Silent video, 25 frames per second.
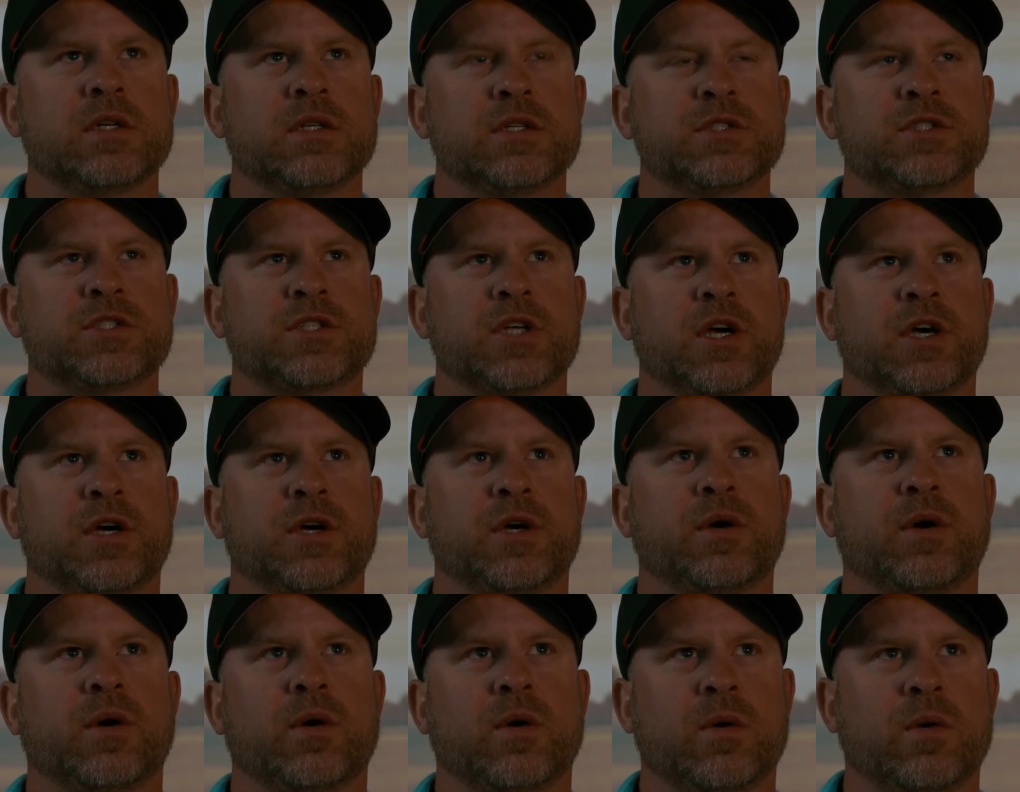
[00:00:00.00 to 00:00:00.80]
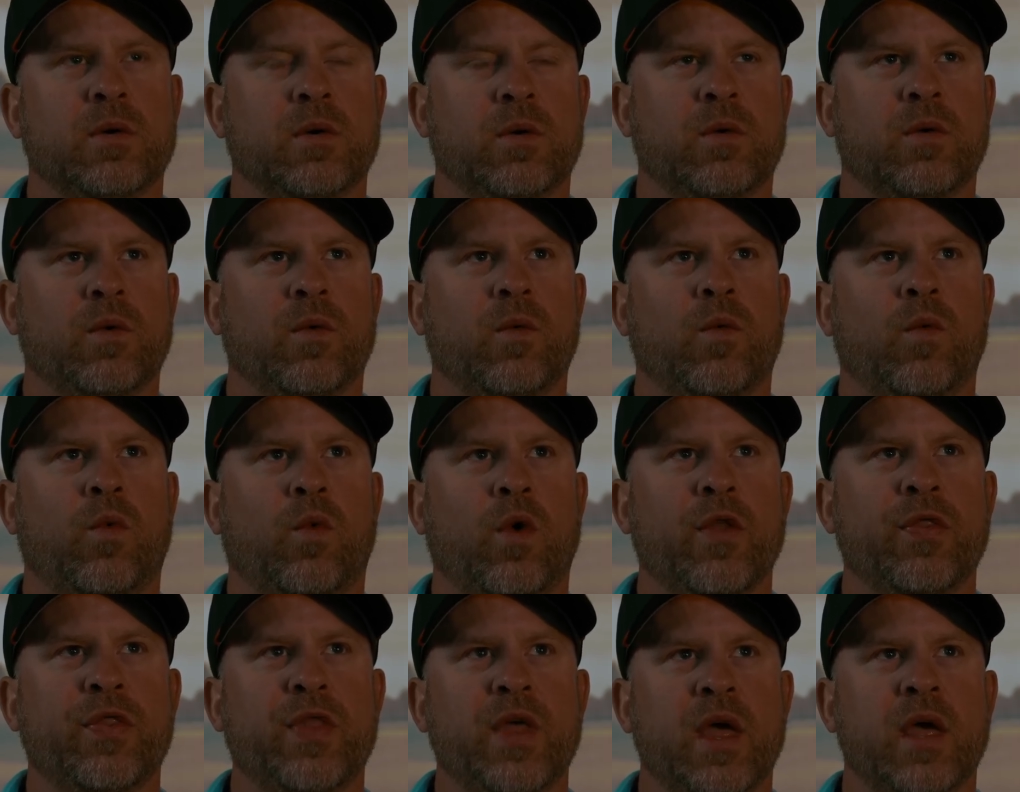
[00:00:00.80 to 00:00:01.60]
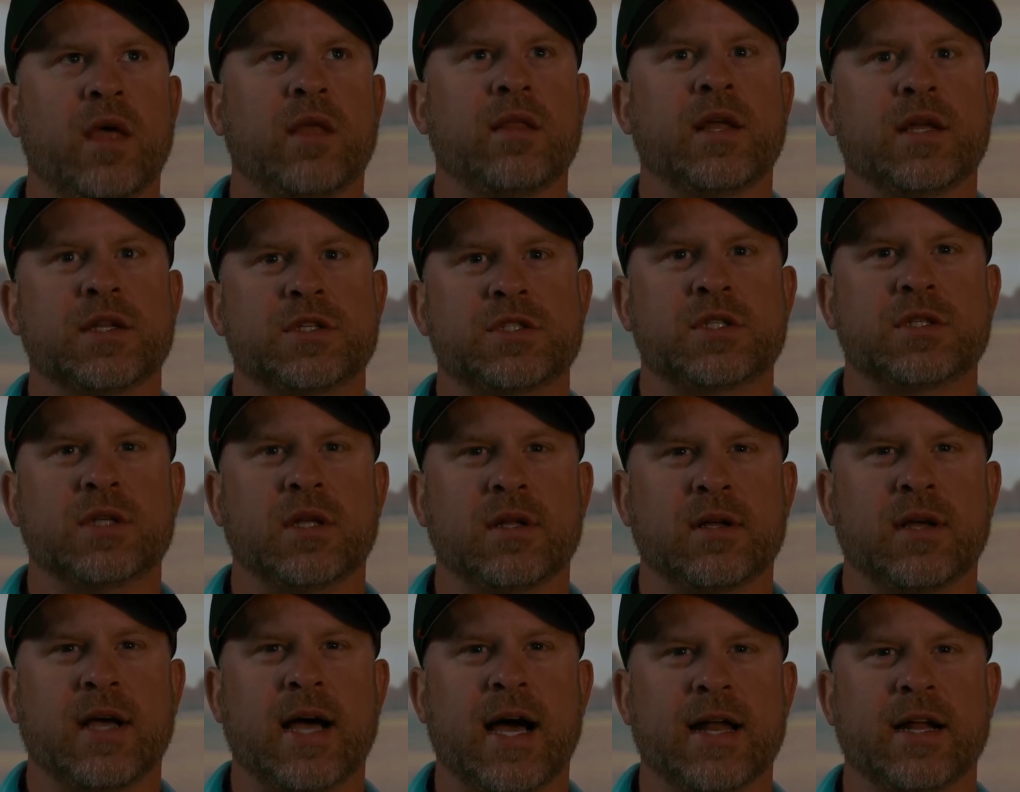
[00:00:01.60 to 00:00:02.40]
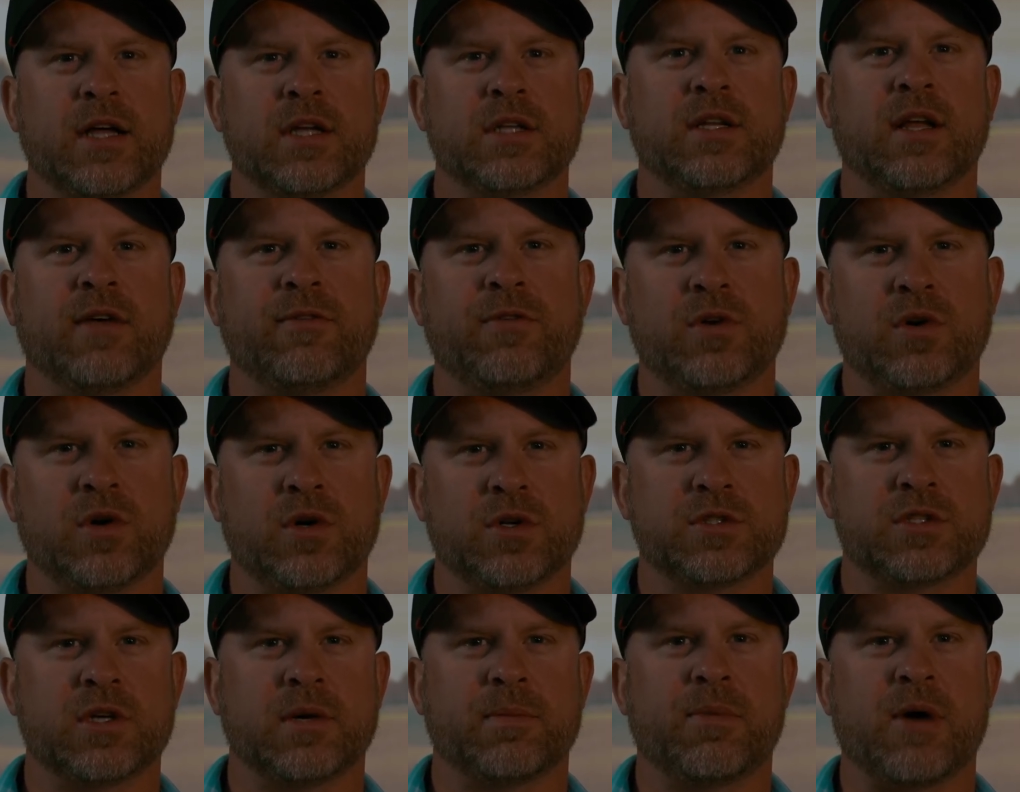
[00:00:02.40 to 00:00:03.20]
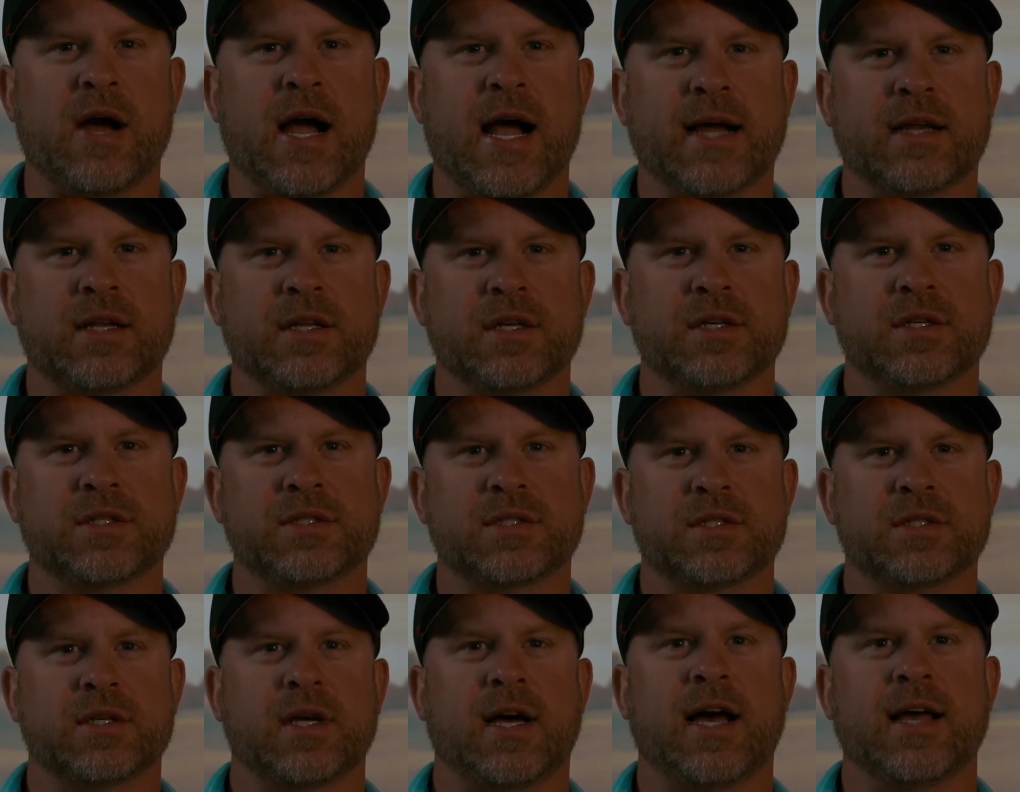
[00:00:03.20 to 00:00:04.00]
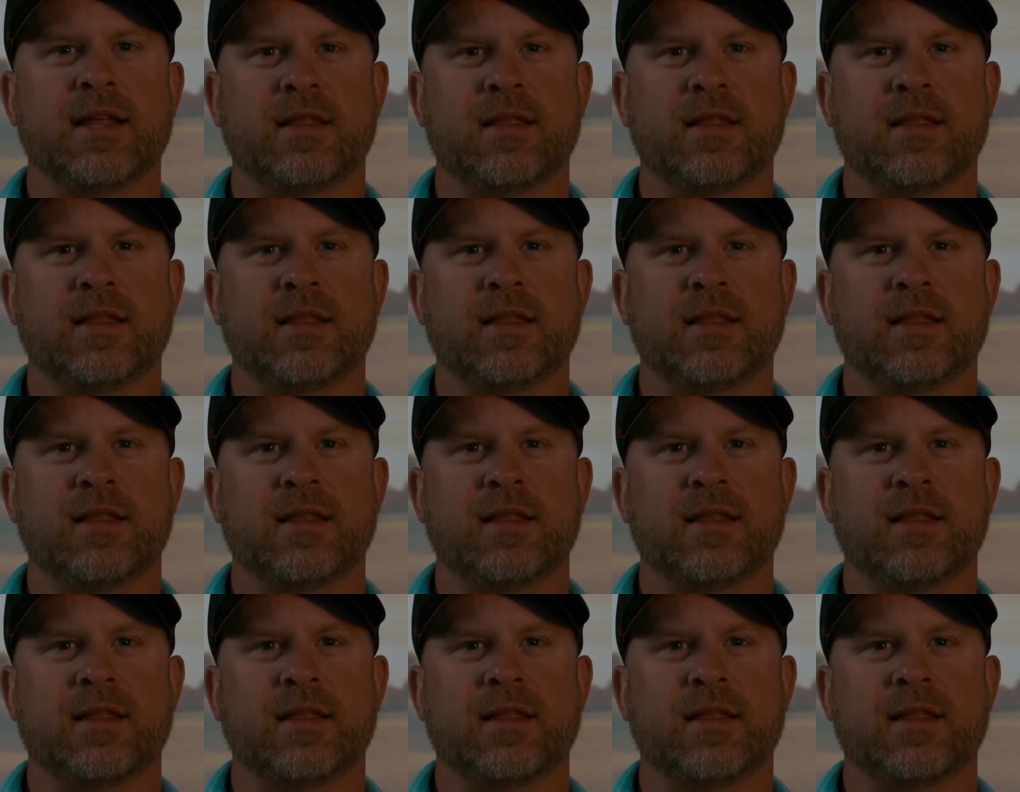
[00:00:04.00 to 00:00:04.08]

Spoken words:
So one thing that's kind of difficult to practice, I